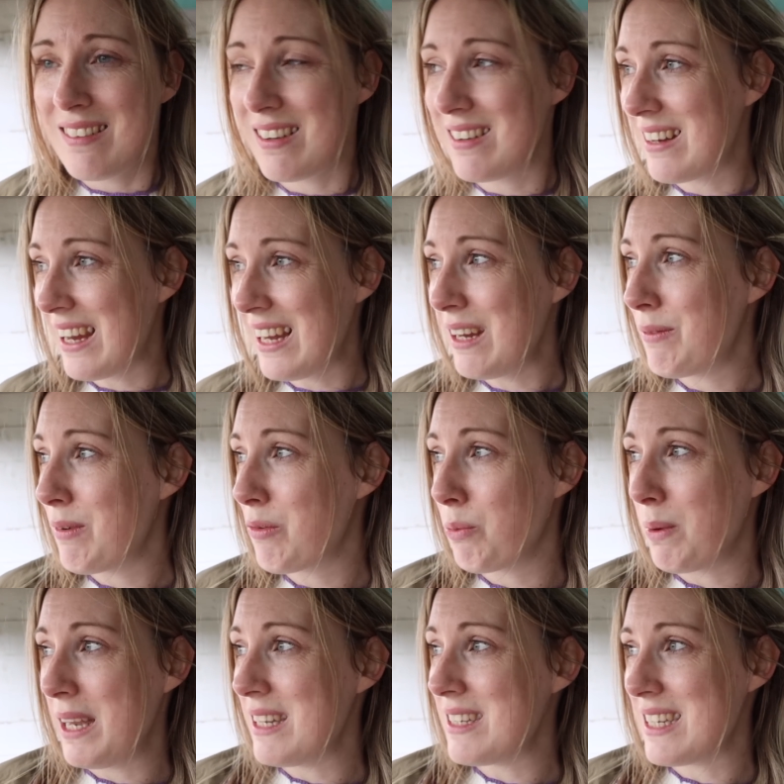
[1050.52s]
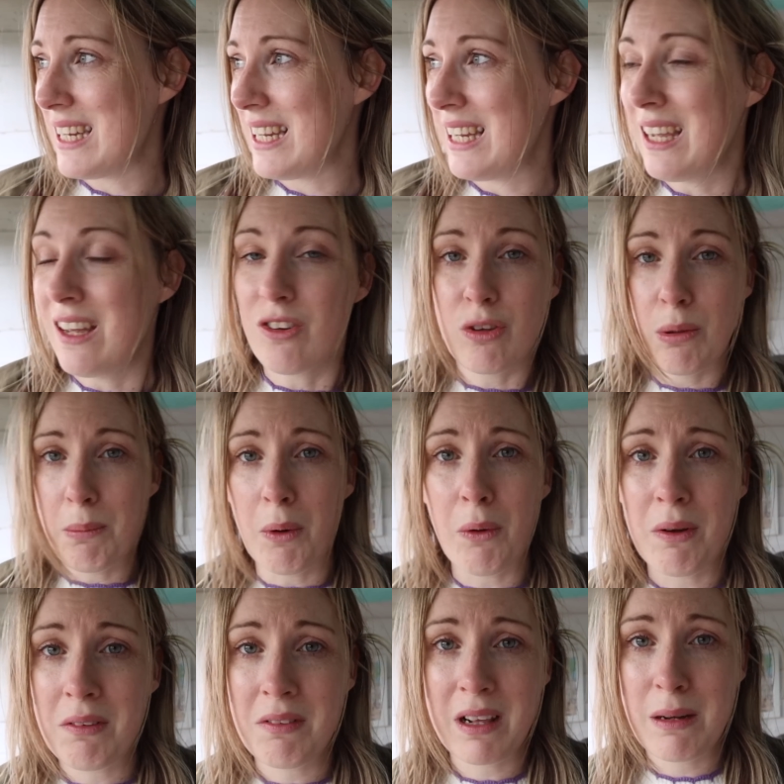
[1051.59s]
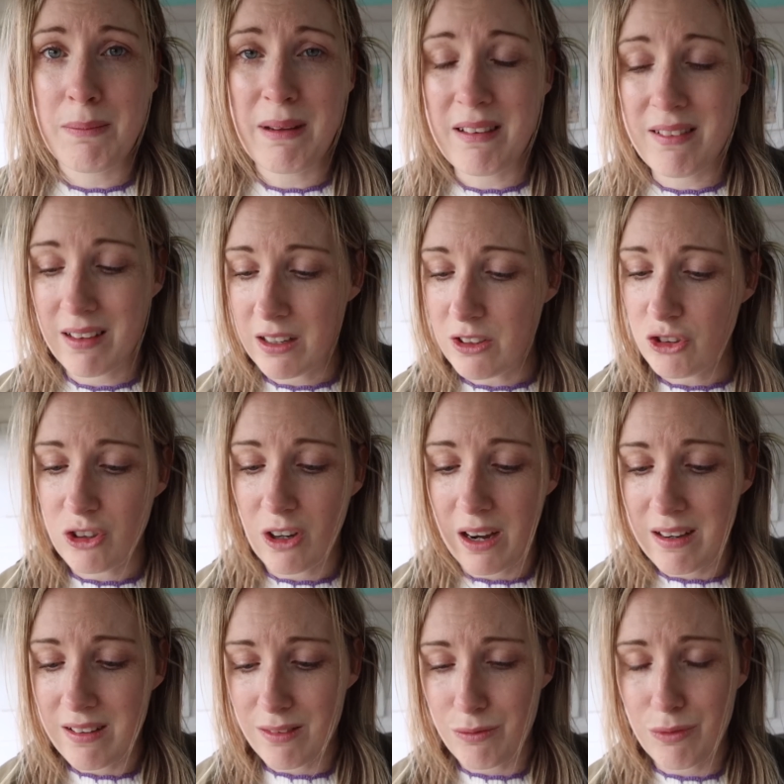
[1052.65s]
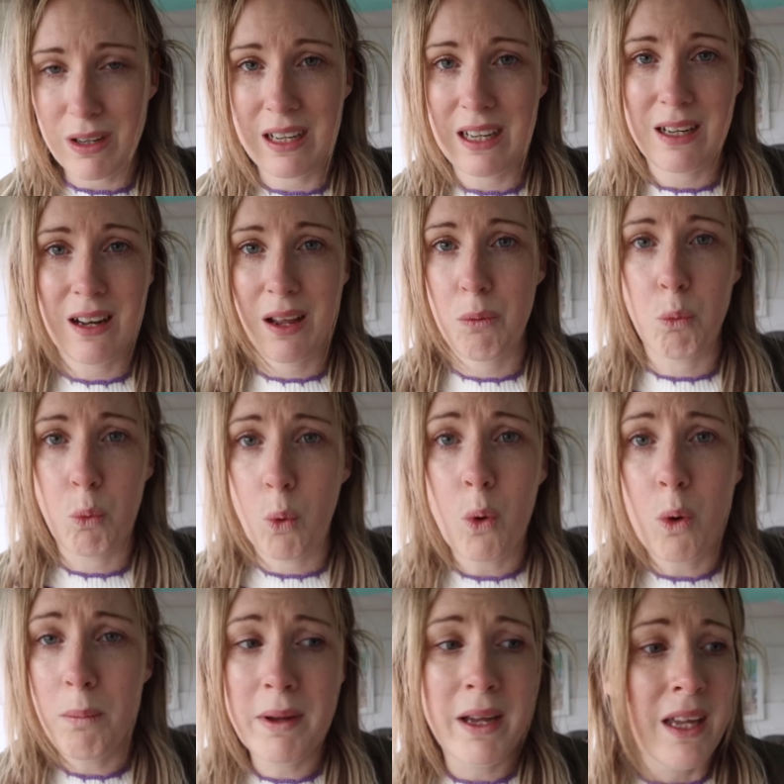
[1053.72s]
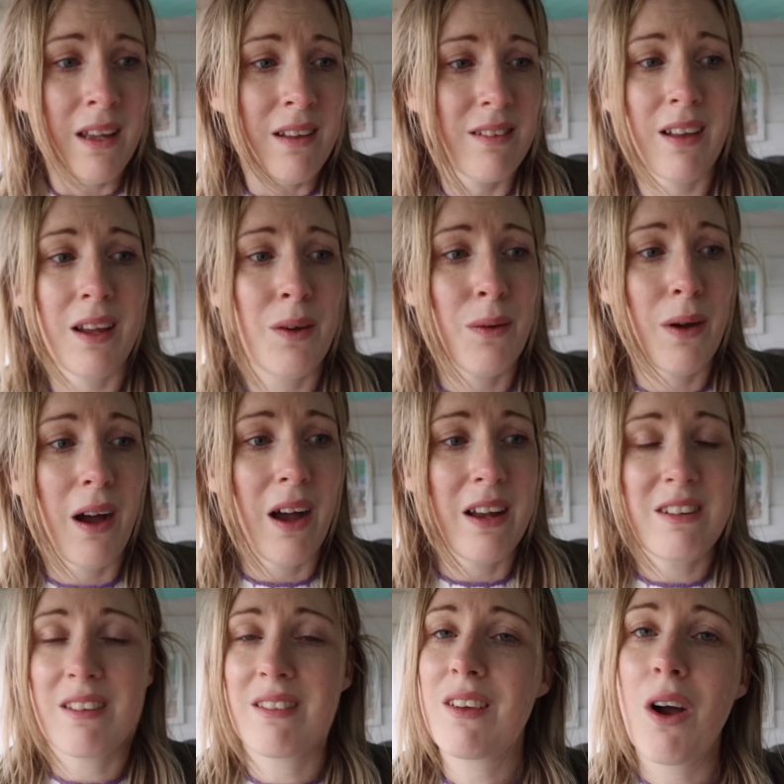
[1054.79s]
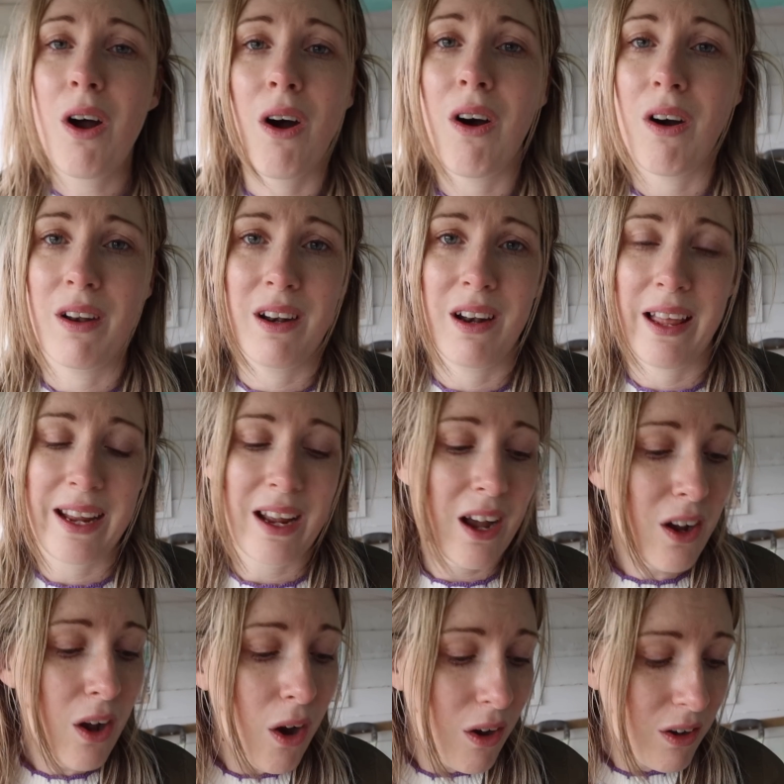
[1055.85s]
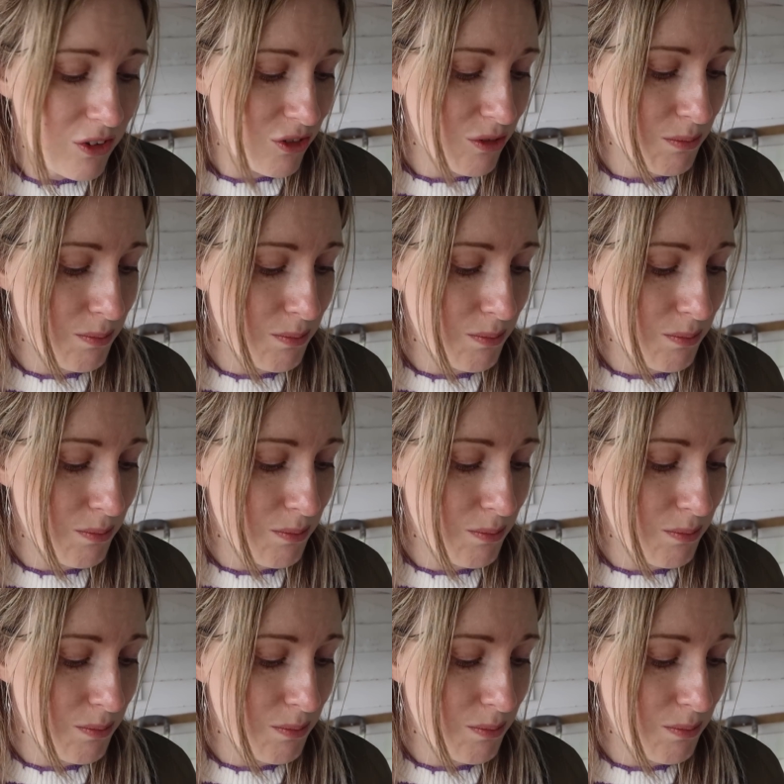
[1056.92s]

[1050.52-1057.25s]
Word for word: today it was windy tomorrow it's going to be sunshines and really like warm so I just can't like I can't